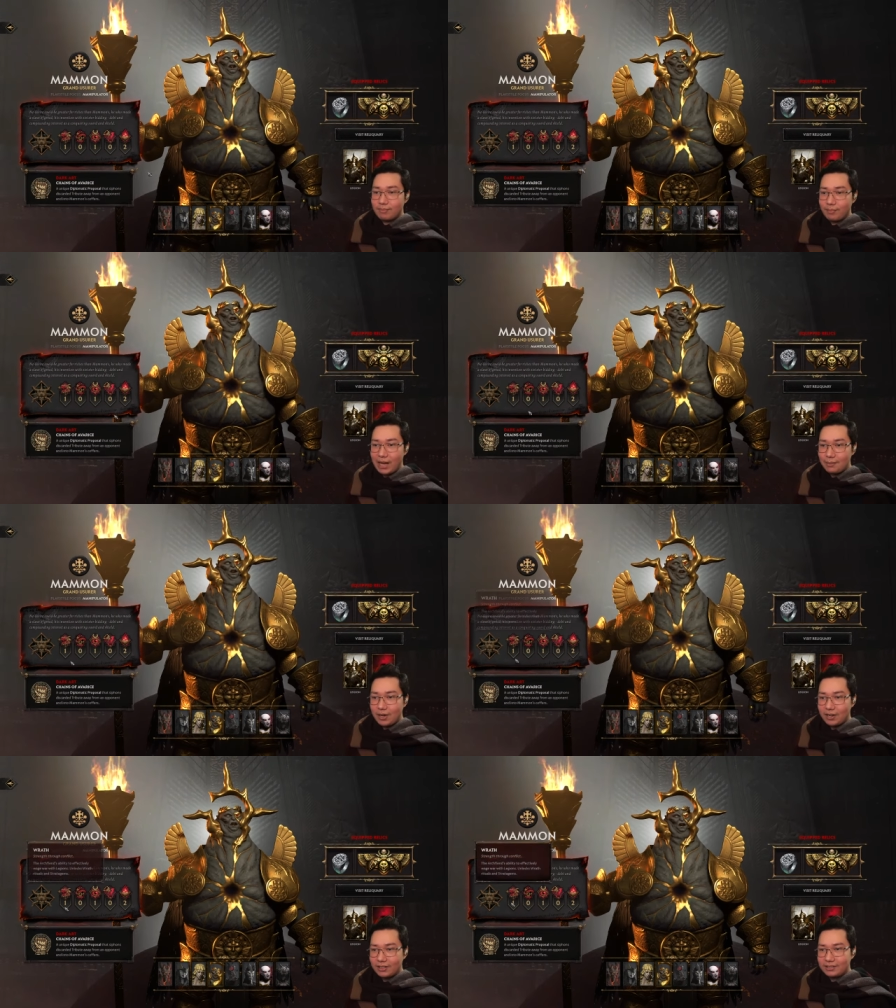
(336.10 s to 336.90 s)

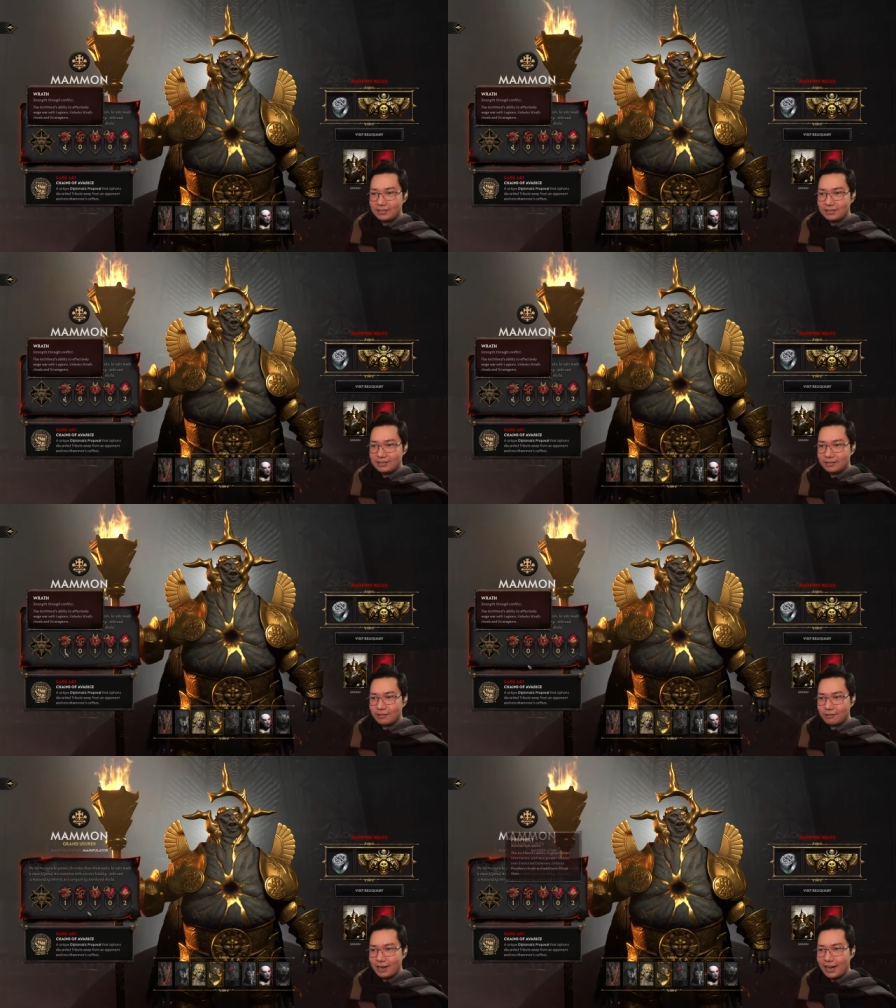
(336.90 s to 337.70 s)
Mammon,
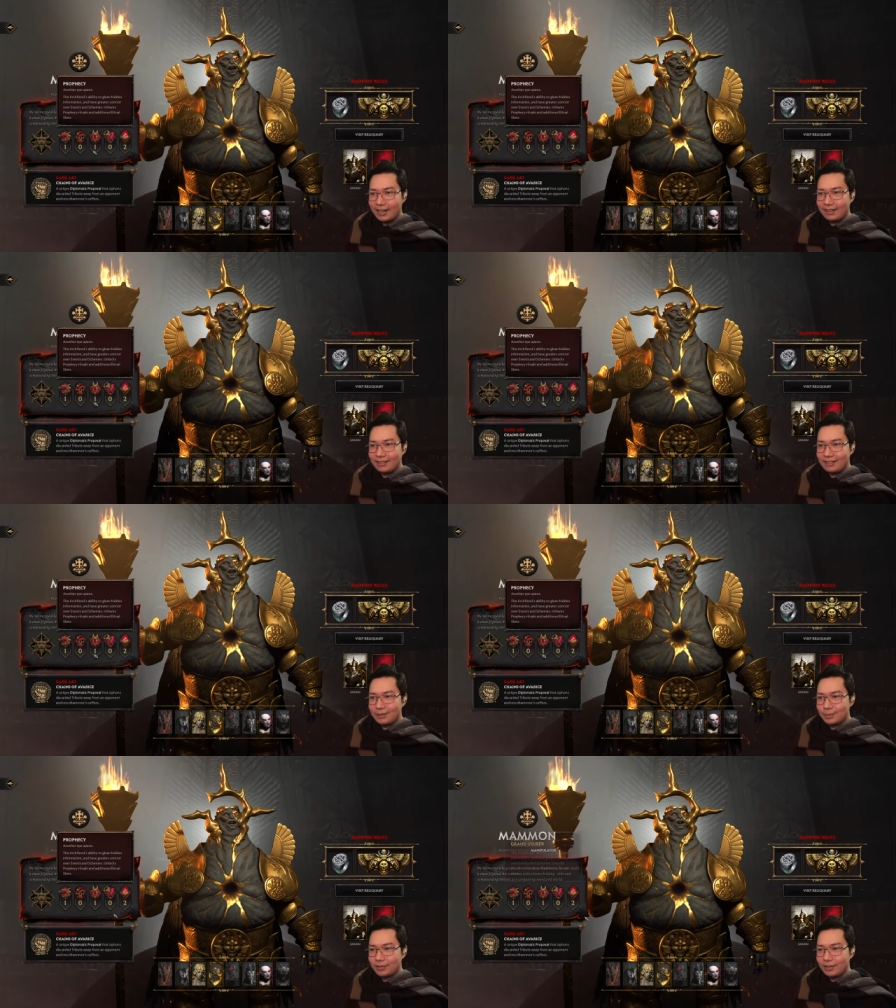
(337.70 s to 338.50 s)
wrath,
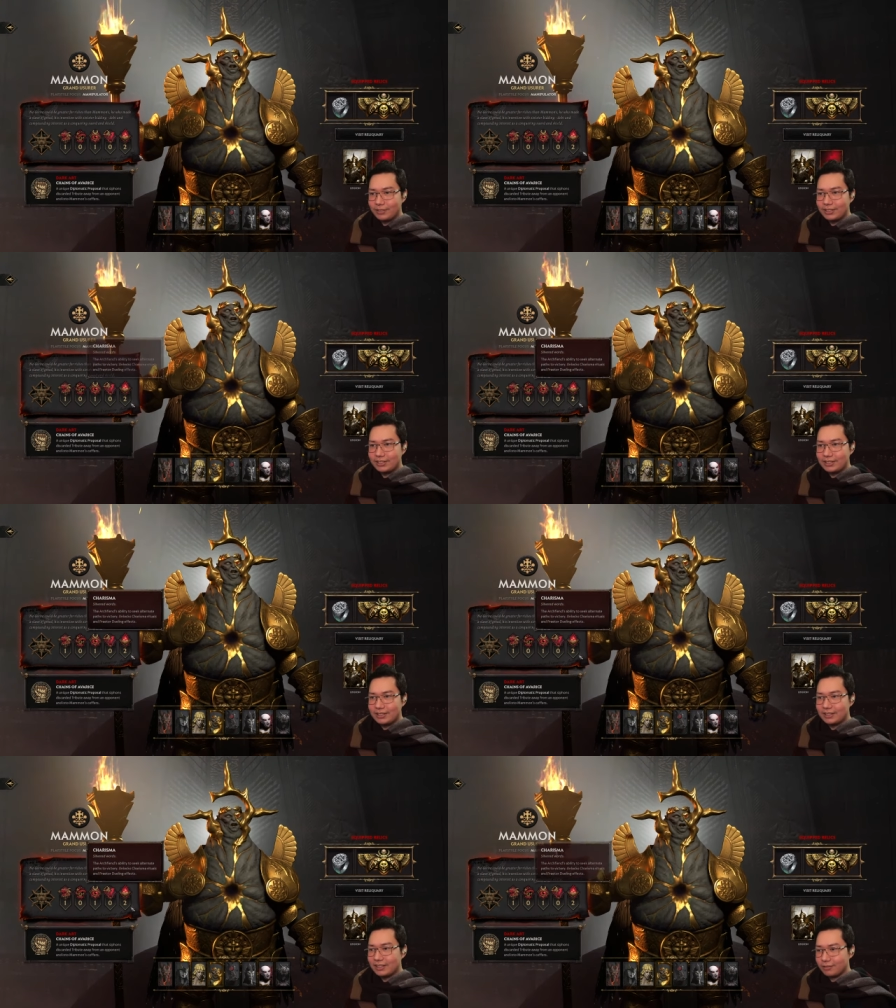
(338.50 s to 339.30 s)

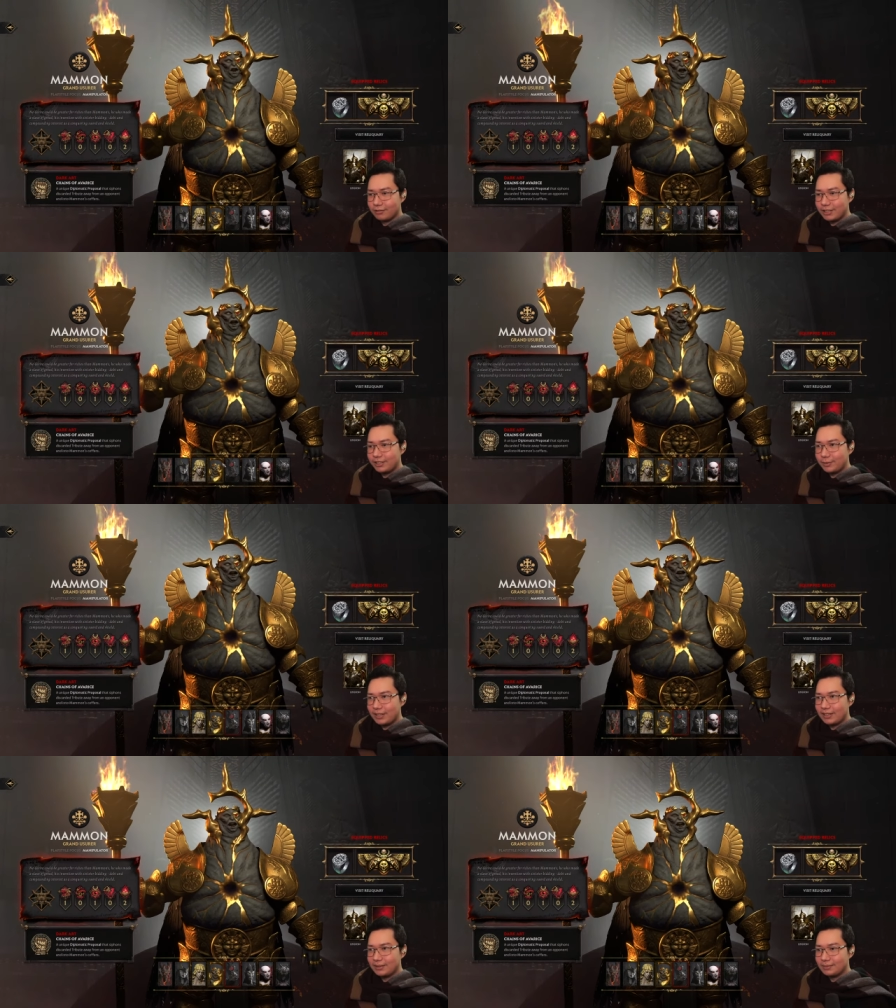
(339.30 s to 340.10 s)
prophecy,
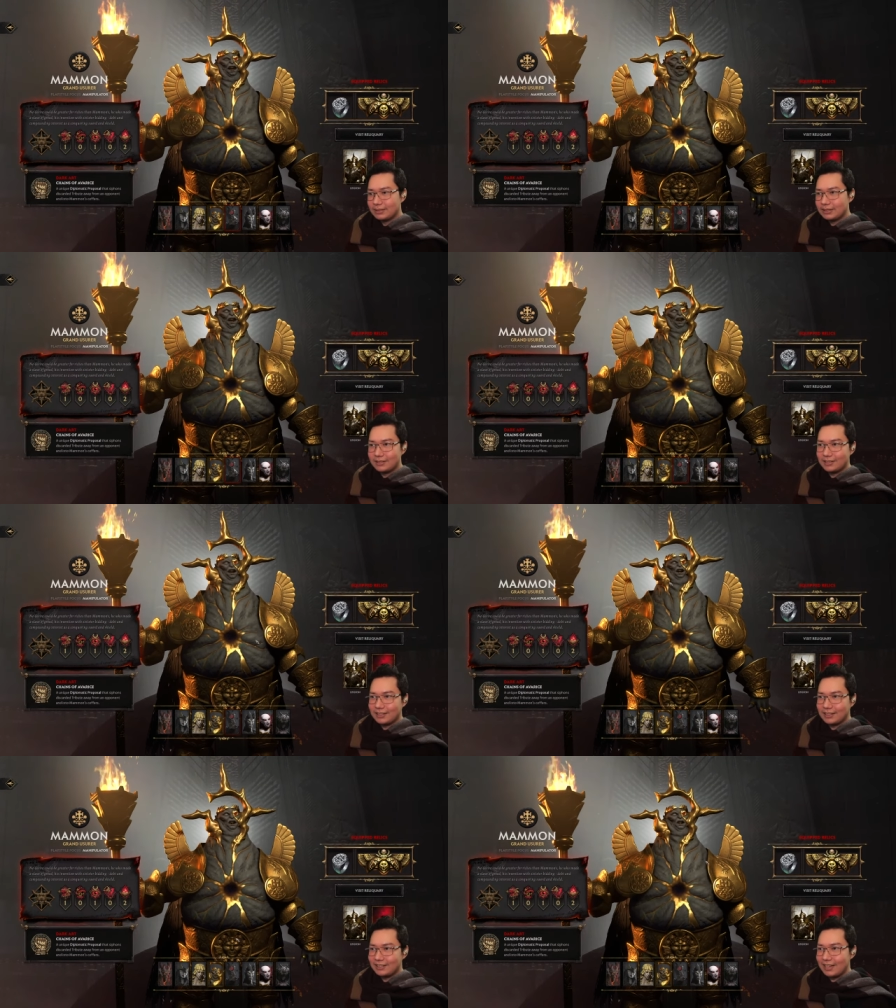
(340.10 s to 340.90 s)
charisma. Look
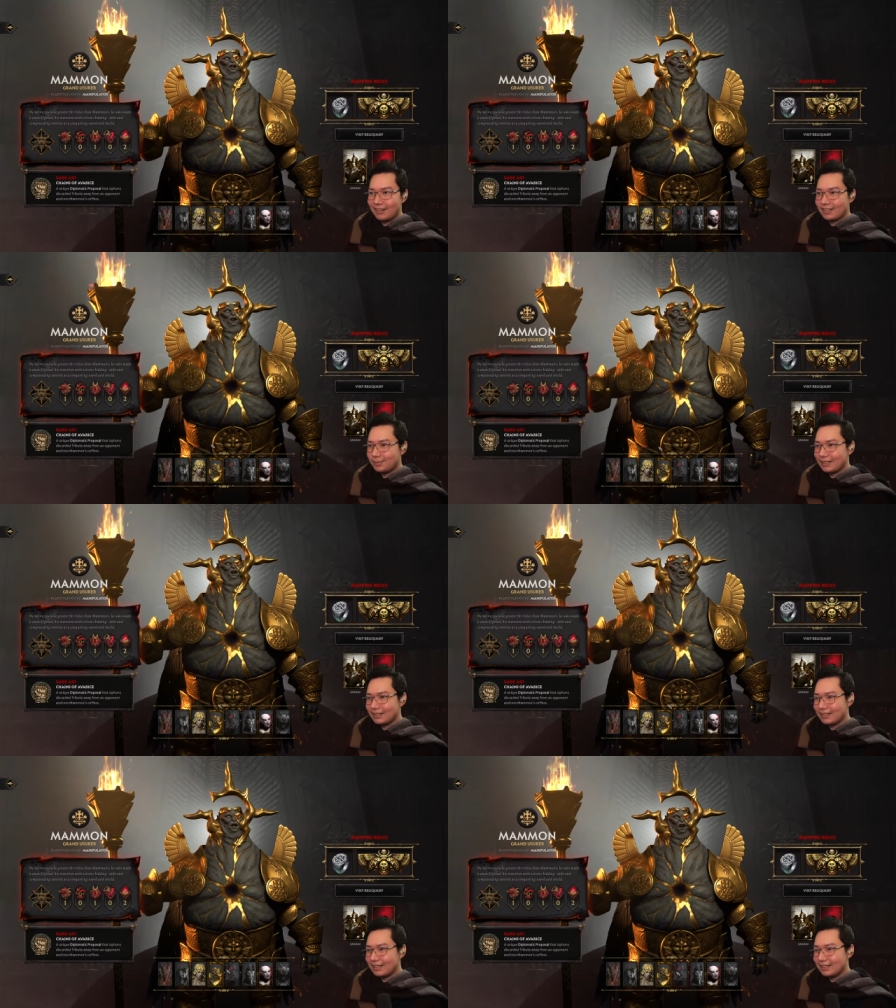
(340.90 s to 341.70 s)
at this
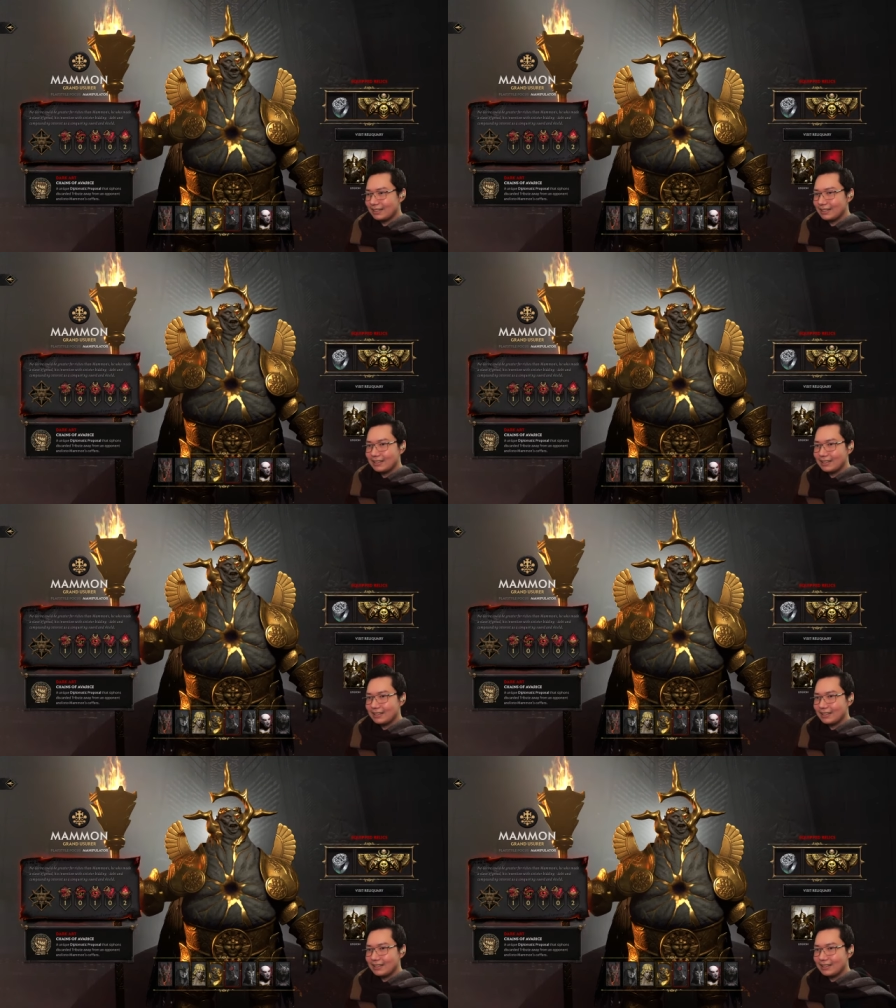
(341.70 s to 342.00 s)
charismatic guy.